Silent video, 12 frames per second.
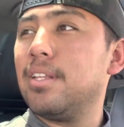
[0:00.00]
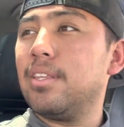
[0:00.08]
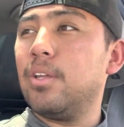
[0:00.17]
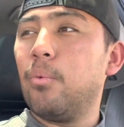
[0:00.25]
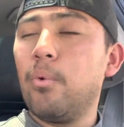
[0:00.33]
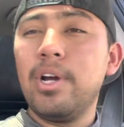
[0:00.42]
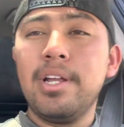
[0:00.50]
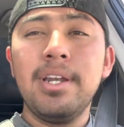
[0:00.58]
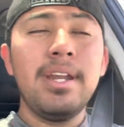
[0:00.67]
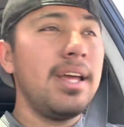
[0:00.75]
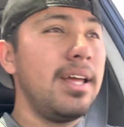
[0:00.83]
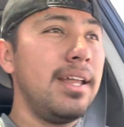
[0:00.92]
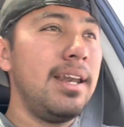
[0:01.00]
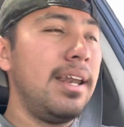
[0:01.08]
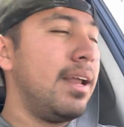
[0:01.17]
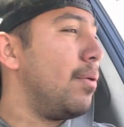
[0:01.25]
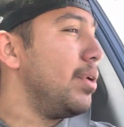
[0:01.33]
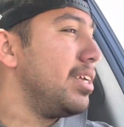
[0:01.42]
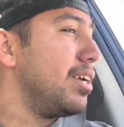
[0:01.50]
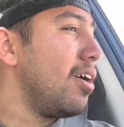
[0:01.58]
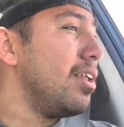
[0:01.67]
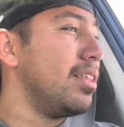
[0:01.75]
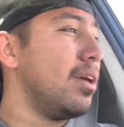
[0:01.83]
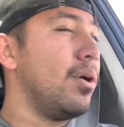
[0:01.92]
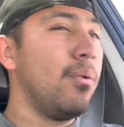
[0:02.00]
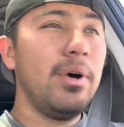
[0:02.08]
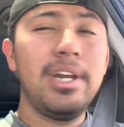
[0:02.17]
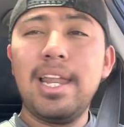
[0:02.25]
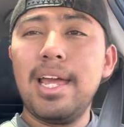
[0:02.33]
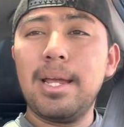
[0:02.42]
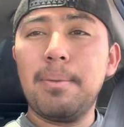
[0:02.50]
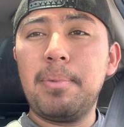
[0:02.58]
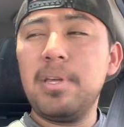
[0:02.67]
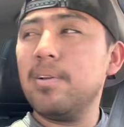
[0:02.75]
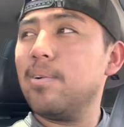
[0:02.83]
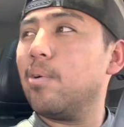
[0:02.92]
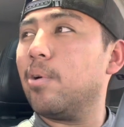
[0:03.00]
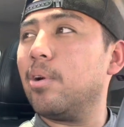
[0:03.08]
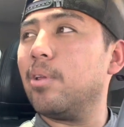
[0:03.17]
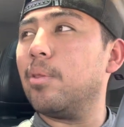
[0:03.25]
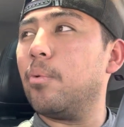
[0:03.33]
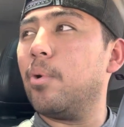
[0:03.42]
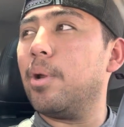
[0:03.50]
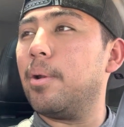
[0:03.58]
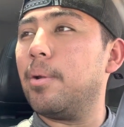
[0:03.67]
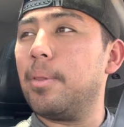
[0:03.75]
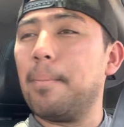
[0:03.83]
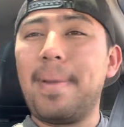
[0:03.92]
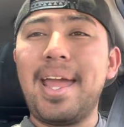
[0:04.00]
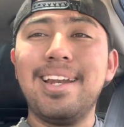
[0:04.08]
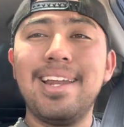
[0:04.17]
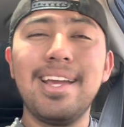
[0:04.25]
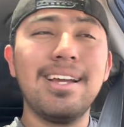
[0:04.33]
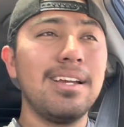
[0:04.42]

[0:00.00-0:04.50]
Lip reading: the one, what do you call it? The one leg peel or the peg leg?